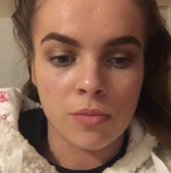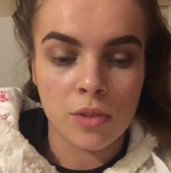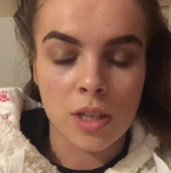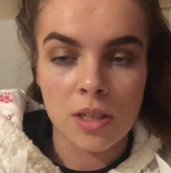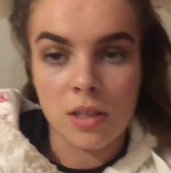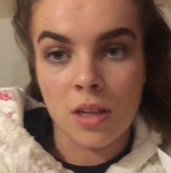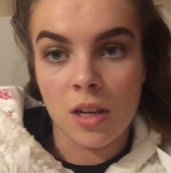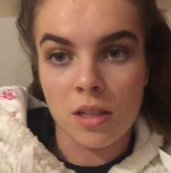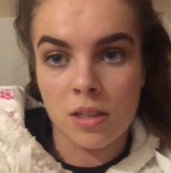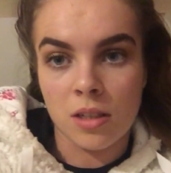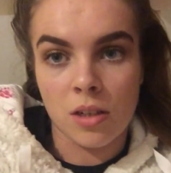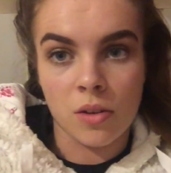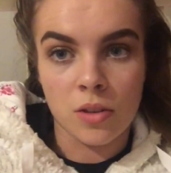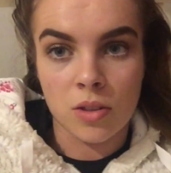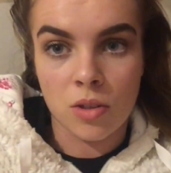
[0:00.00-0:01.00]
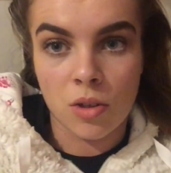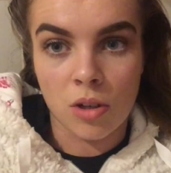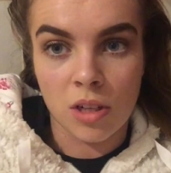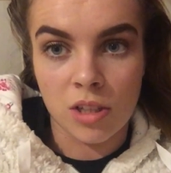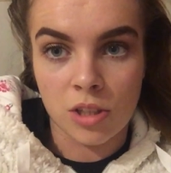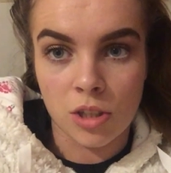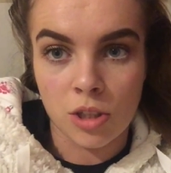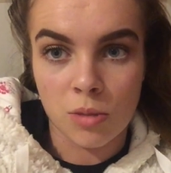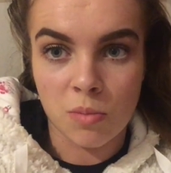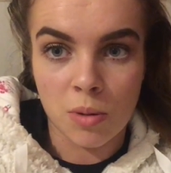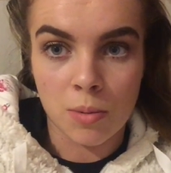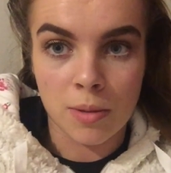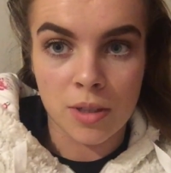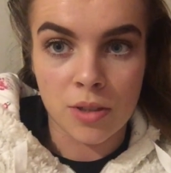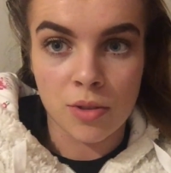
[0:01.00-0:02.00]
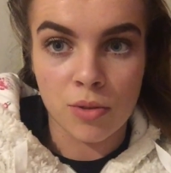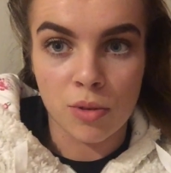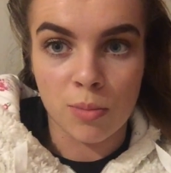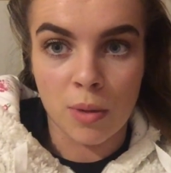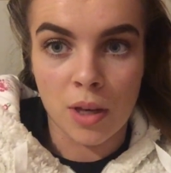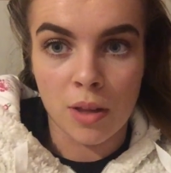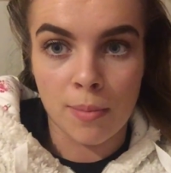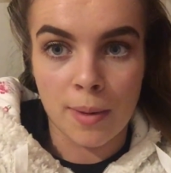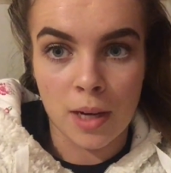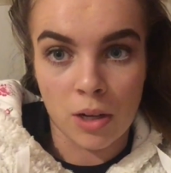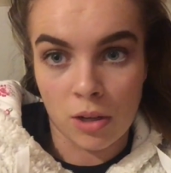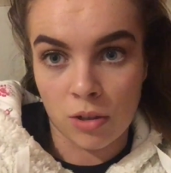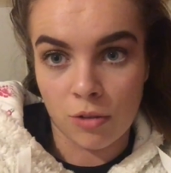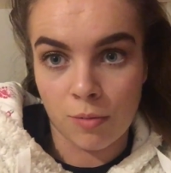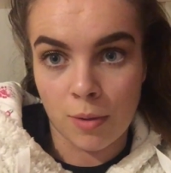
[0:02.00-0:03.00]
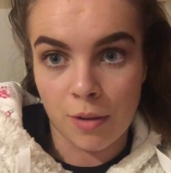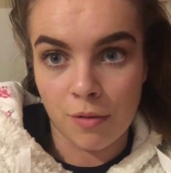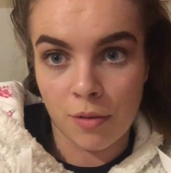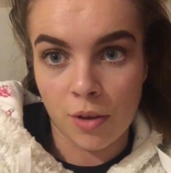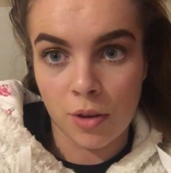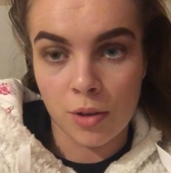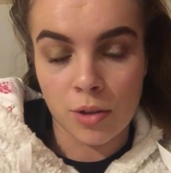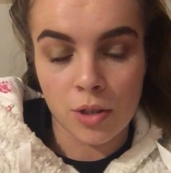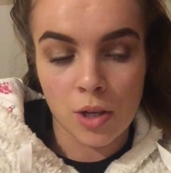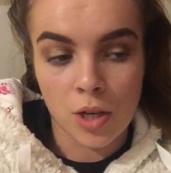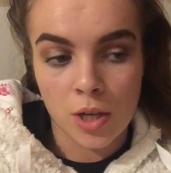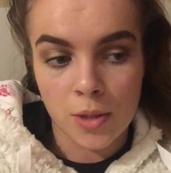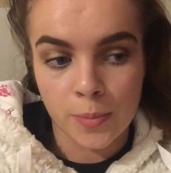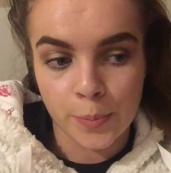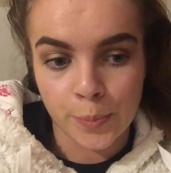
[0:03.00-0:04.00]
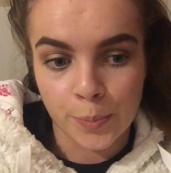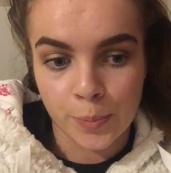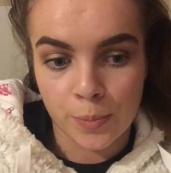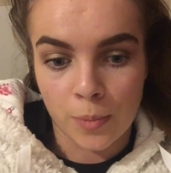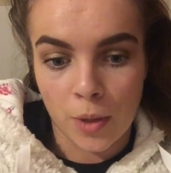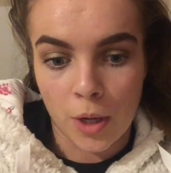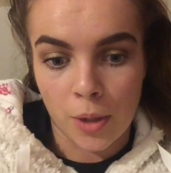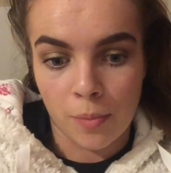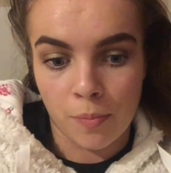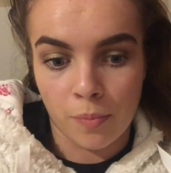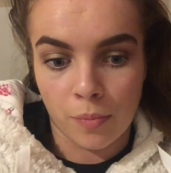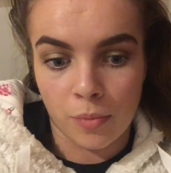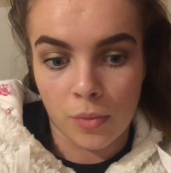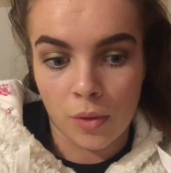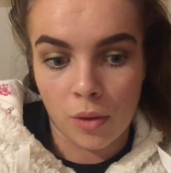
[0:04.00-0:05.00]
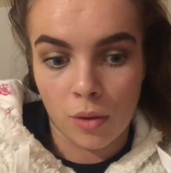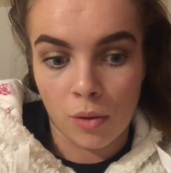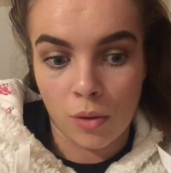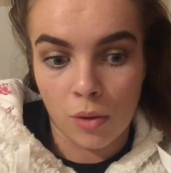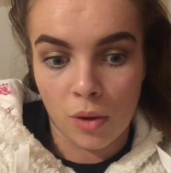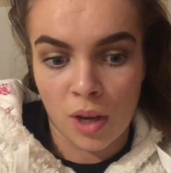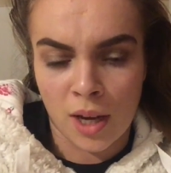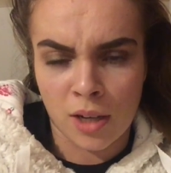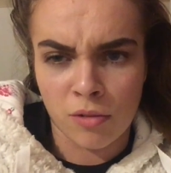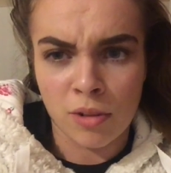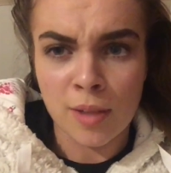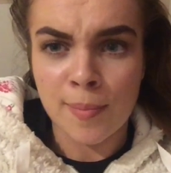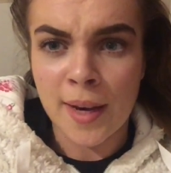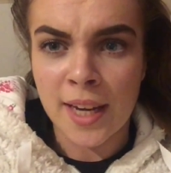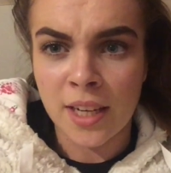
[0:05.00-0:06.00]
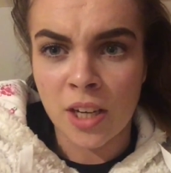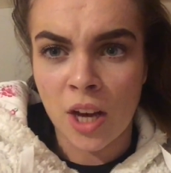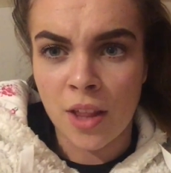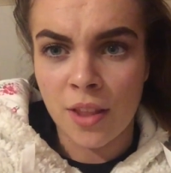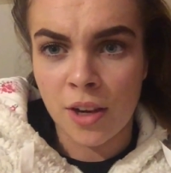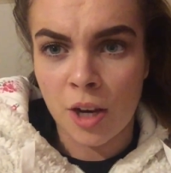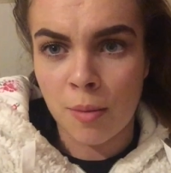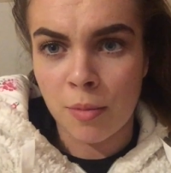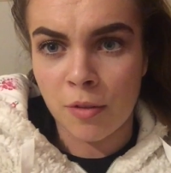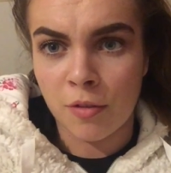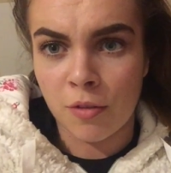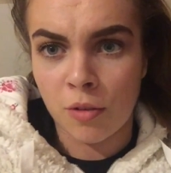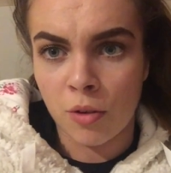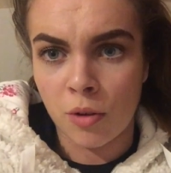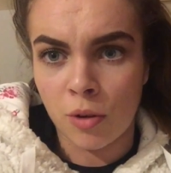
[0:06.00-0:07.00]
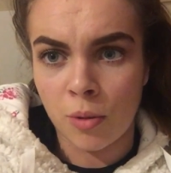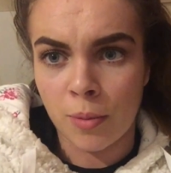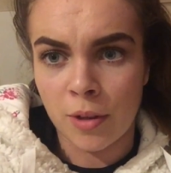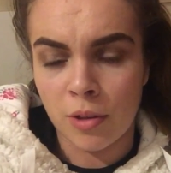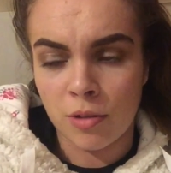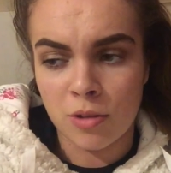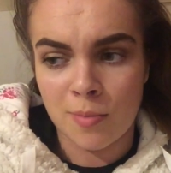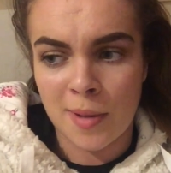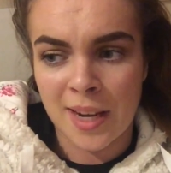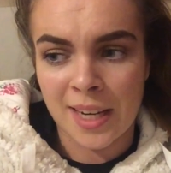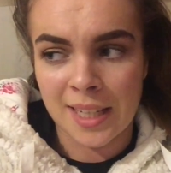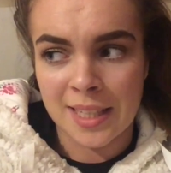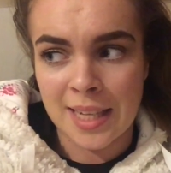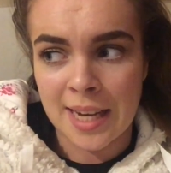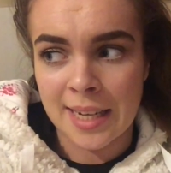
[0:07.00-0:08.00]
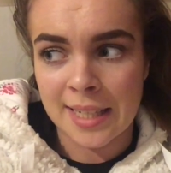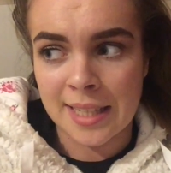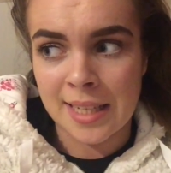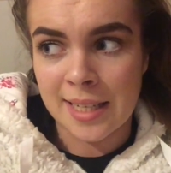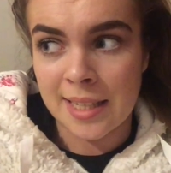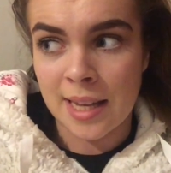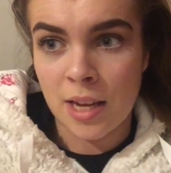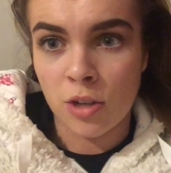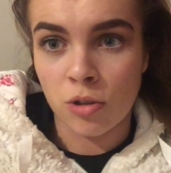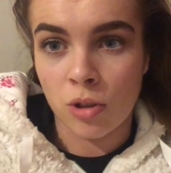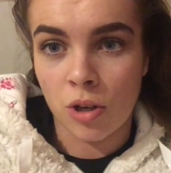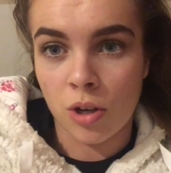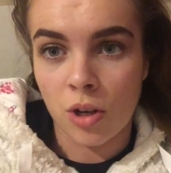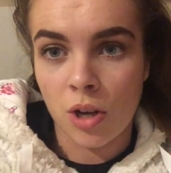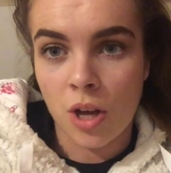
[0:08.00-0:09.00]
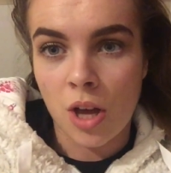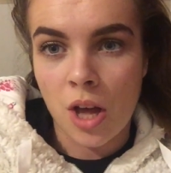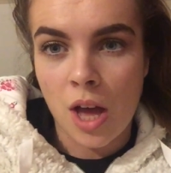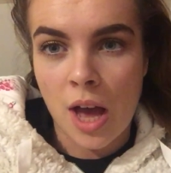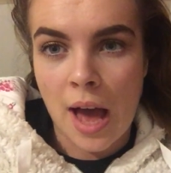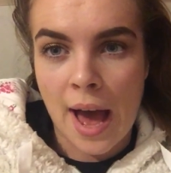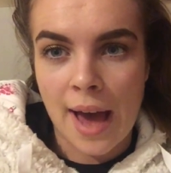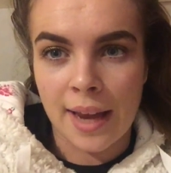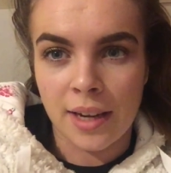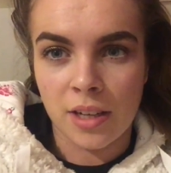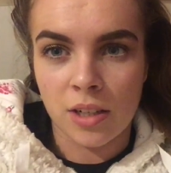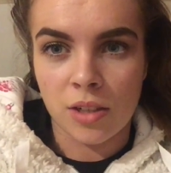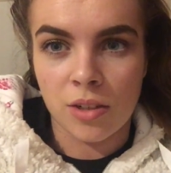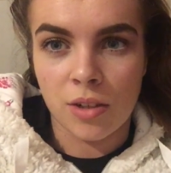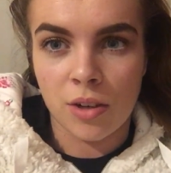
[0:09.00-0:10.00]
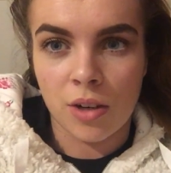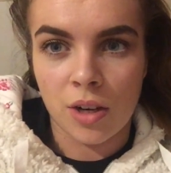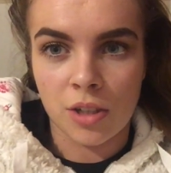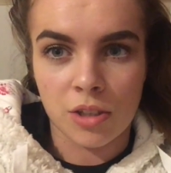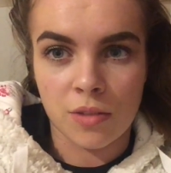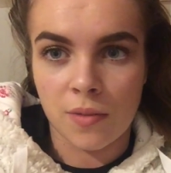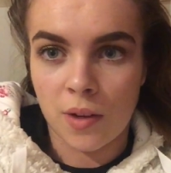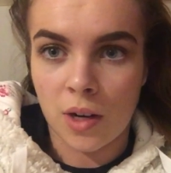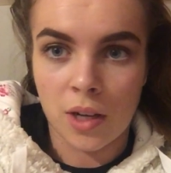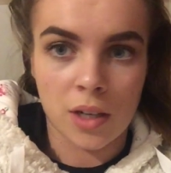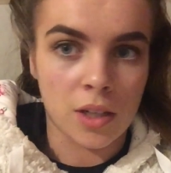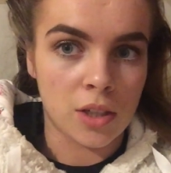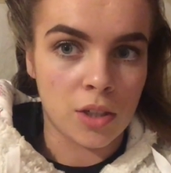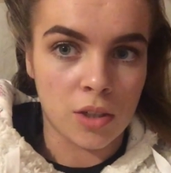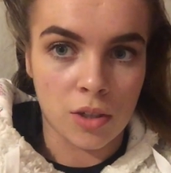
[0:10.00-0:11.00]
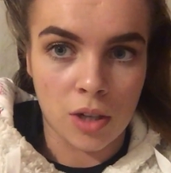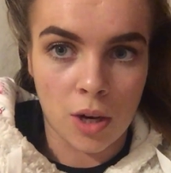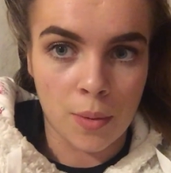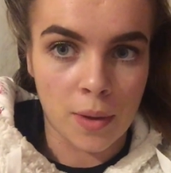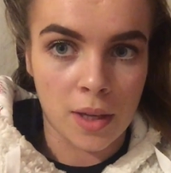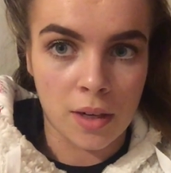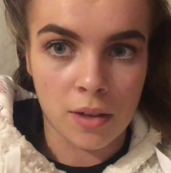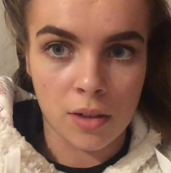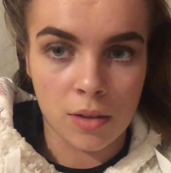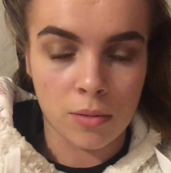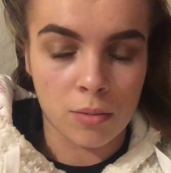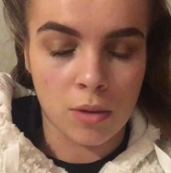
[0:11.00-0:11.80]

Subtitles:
Yesterday I didn't go into college, as you probably saw by the background of my food. I had a really bad night the night before with lots of panic attacks, etc. And I just felt like I couldn't go in.